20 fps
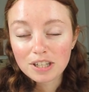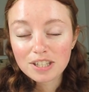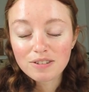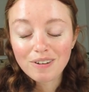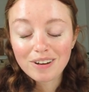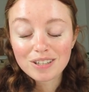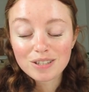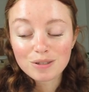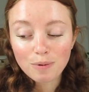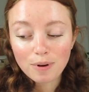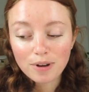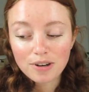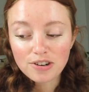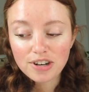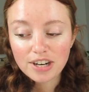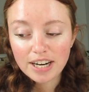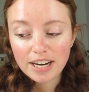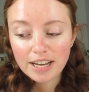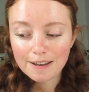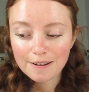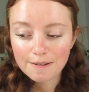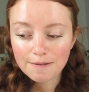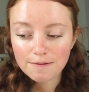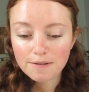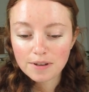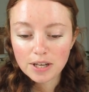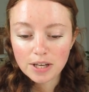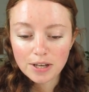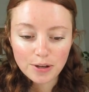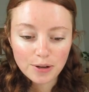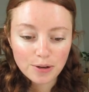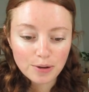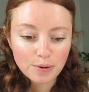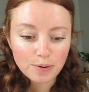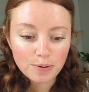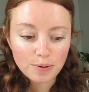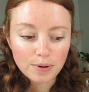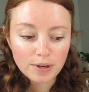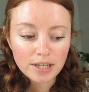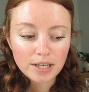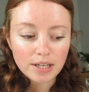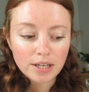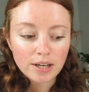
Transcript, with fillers: So I was wondering if you